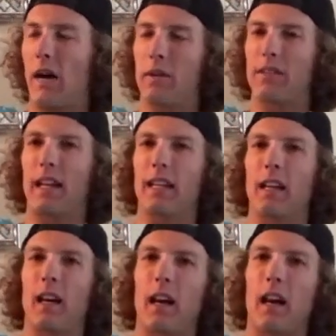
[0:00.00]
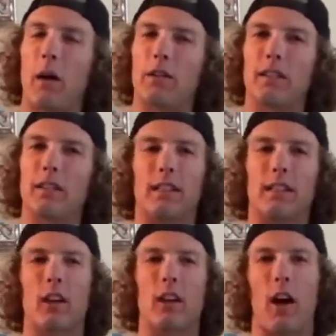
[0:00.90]
I was in
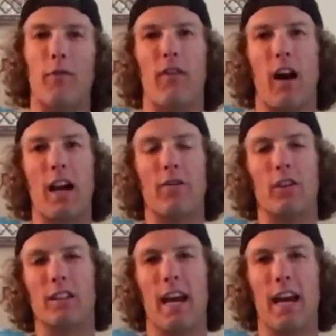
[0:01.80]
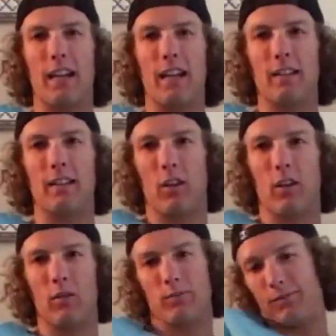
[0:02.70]
like 200, 300th
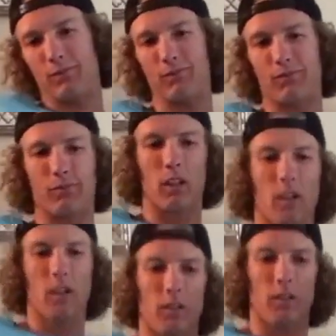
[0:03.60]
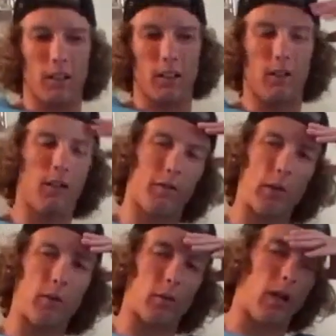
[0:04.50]
place. And it
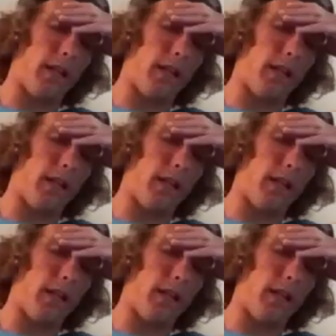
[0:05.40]
was